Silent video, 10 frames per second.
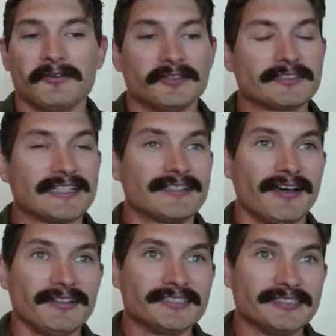Your
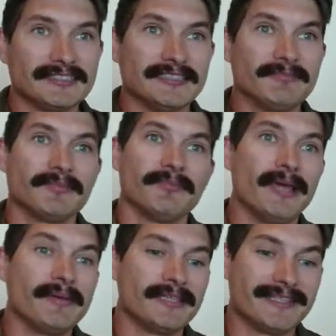technology team,
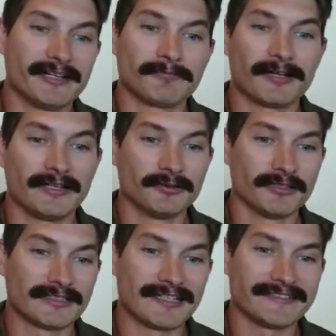maybe they're
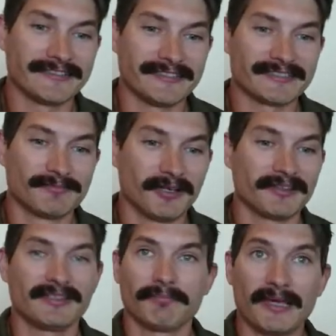prioritizing this
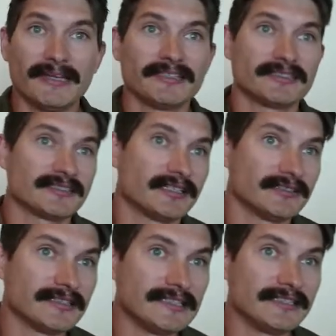month the pages that
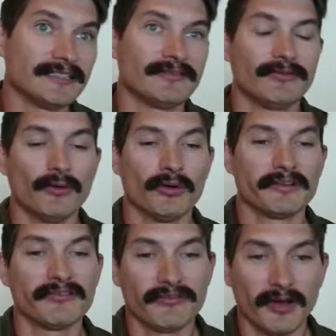are needed
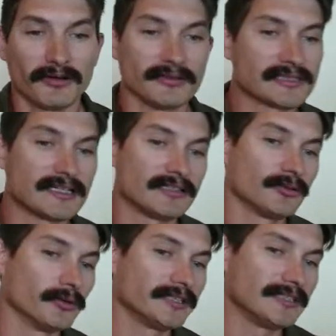for the funnels that
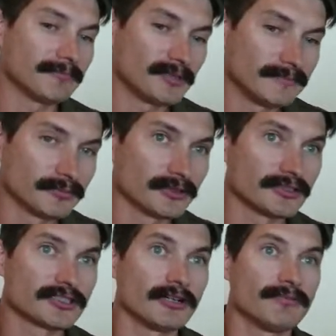are going to get people
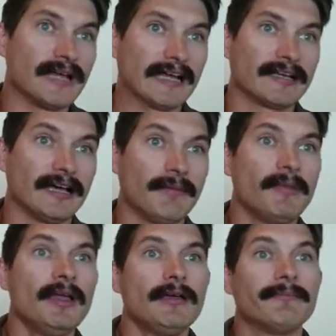to show back
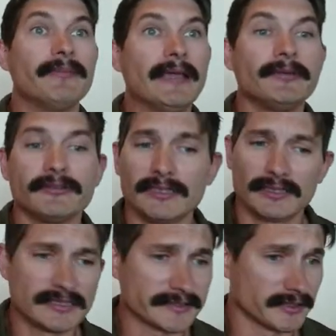up. Maybe you
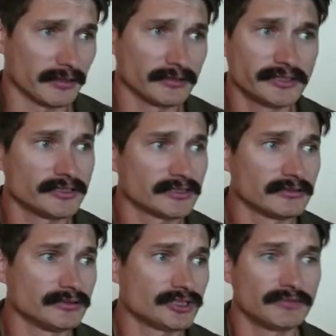need a technology
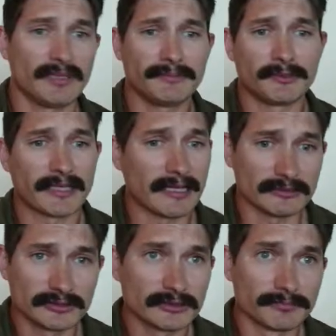solution. Maybe your
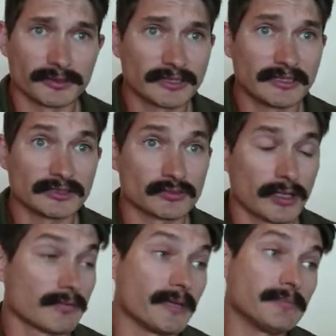calendar booking is
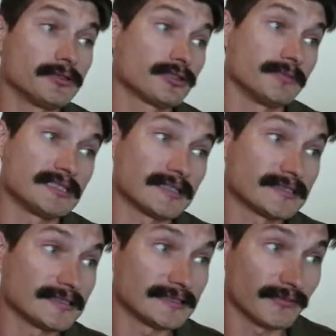wrong. Maybe you should be
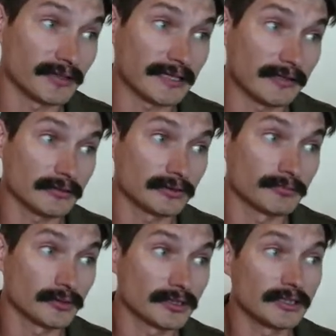testing a different
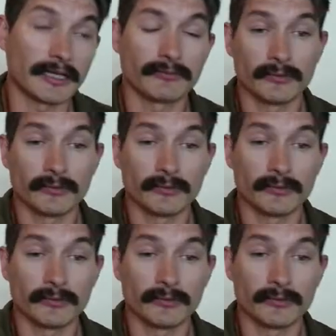calendar booking.